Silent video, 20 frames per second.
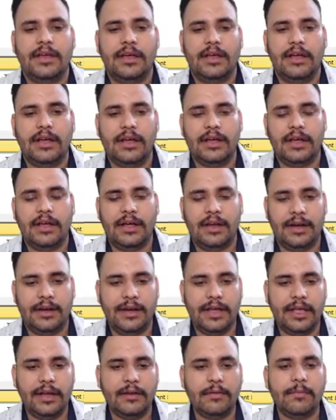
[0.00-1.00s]

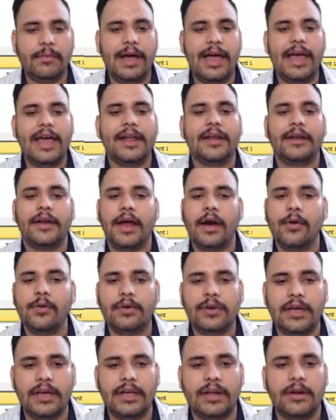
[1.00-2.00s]
done by a
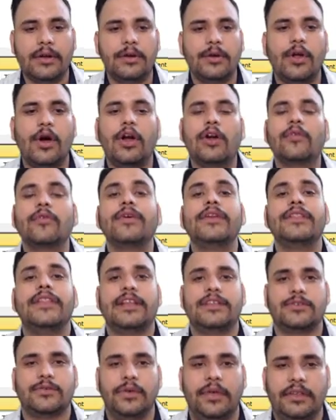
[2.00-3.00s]
router, not with
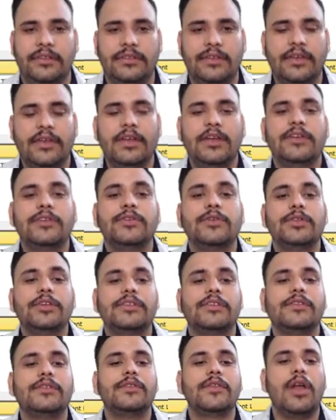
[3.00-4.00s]
the switch. So
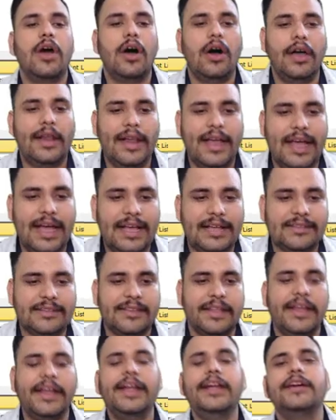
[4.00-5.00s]
this is known
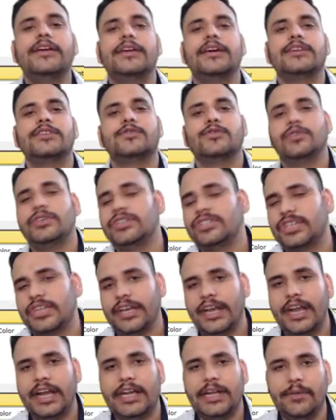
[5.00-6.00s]
as inter-switch
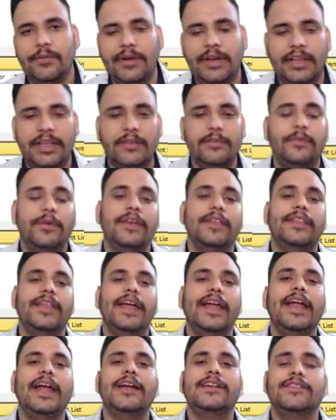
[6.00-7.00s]
connectivity
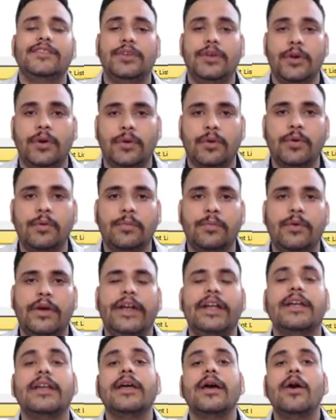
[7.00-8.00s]
with
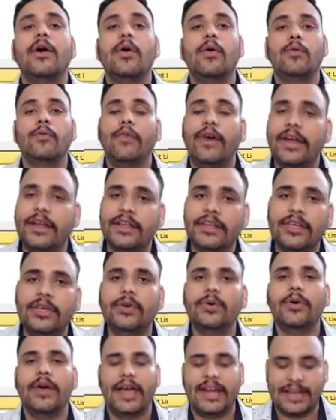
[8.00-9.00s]

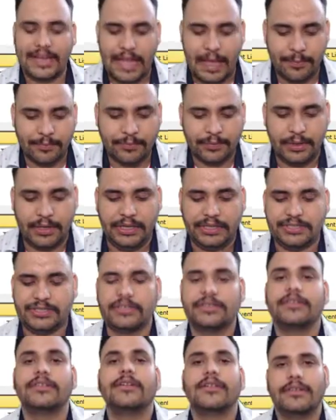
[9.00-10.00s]
802.1q
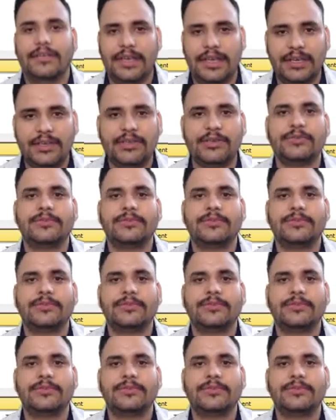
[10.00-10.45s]
encapsulation. Thank